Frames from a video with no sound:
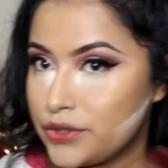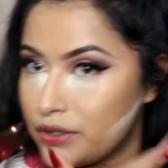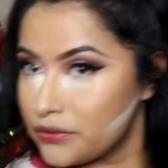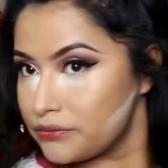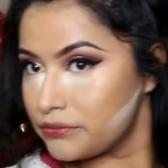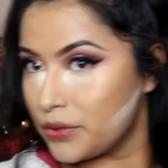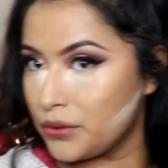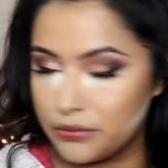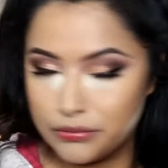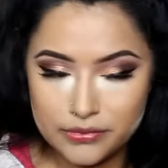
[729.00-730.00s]
you know,
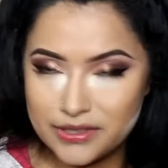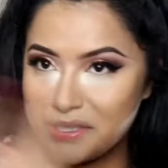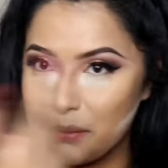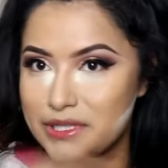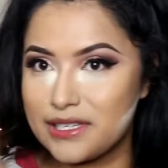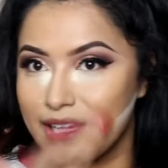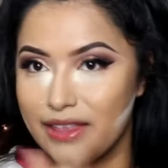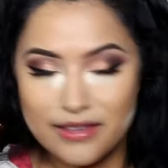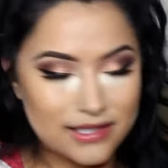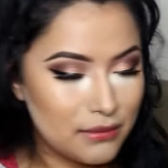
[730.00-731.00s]
ooh, it's coming
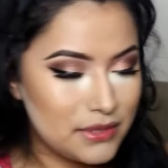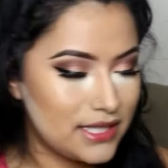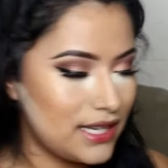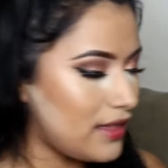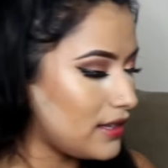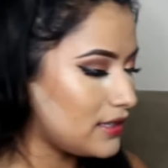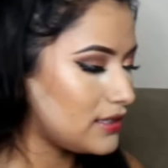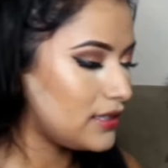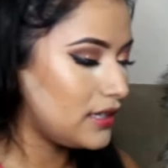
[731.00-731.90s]
together. It's coming together.